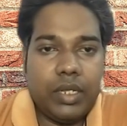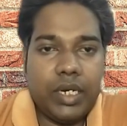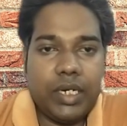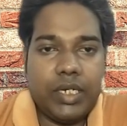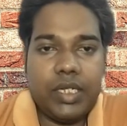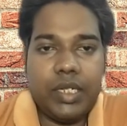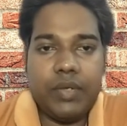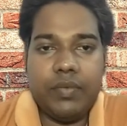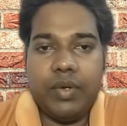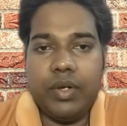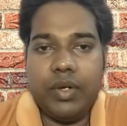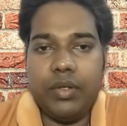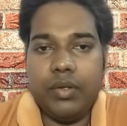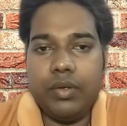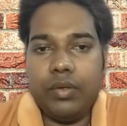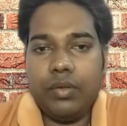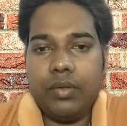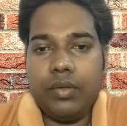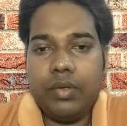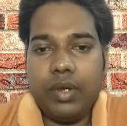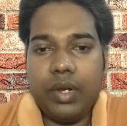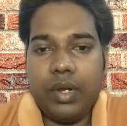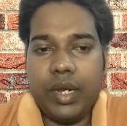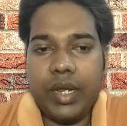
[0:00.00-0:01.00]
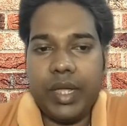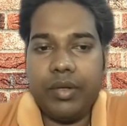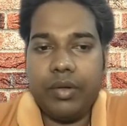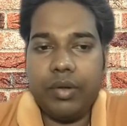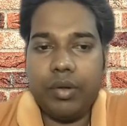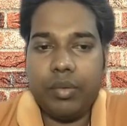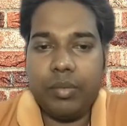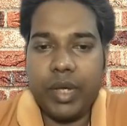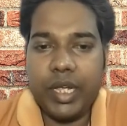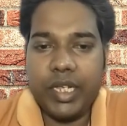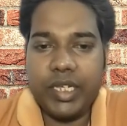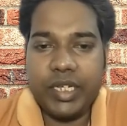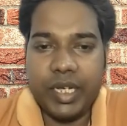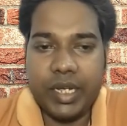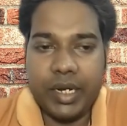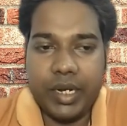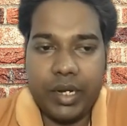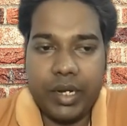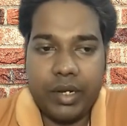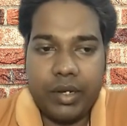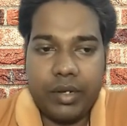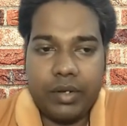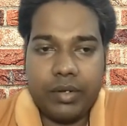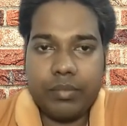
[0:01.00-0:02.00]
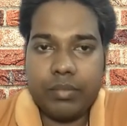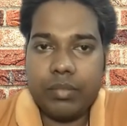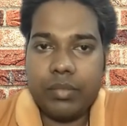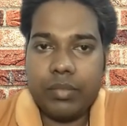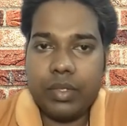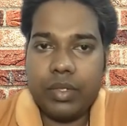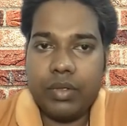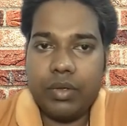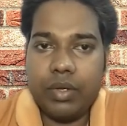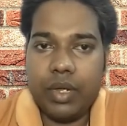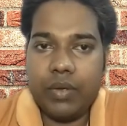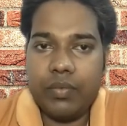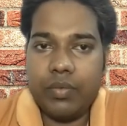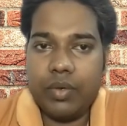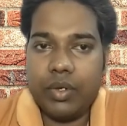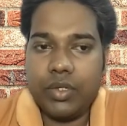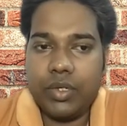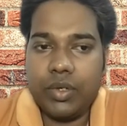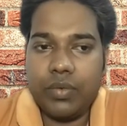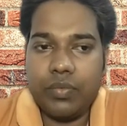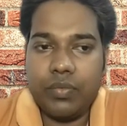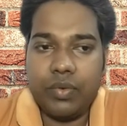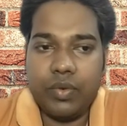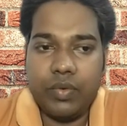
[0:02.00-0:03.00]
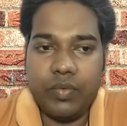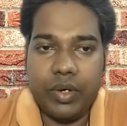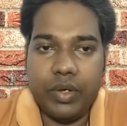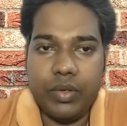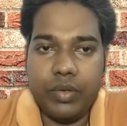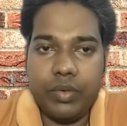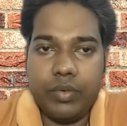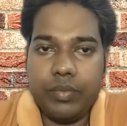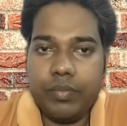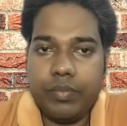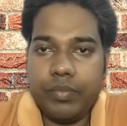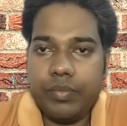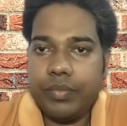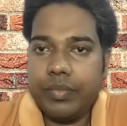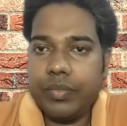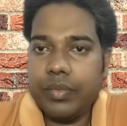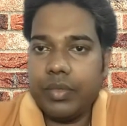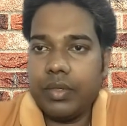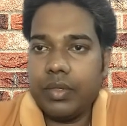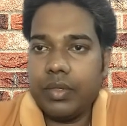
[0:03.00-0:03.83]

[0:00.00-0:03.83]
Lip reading: that is a video lying on my channel. You can watch the full video.